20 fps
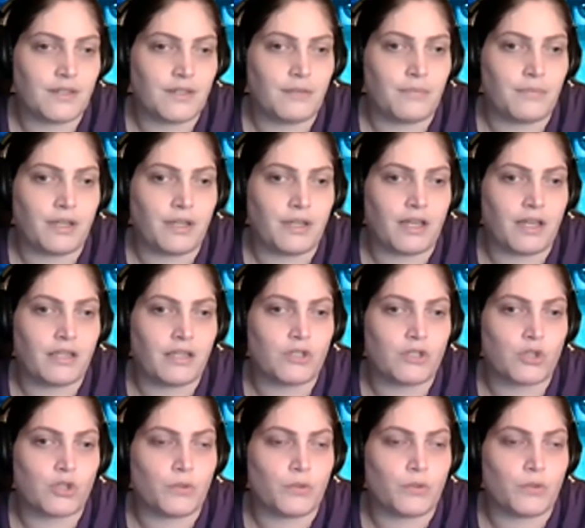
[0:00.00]
but I
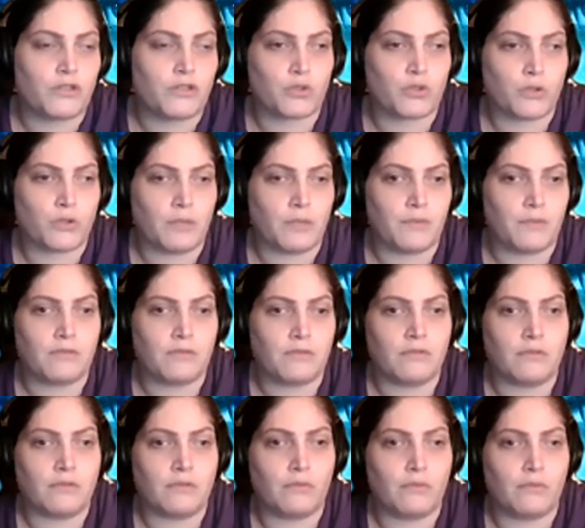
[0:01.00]
enjoy streaming
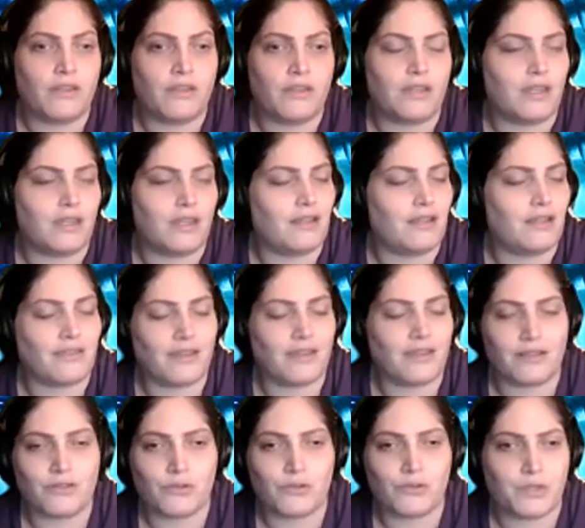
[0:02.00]
more than anything.
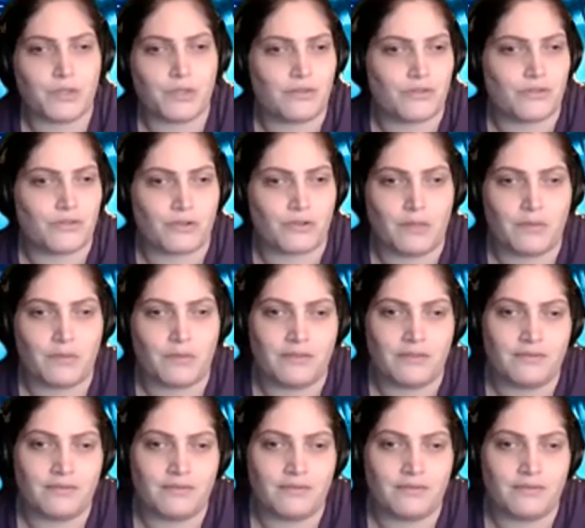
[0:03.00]
I enjoy streaming.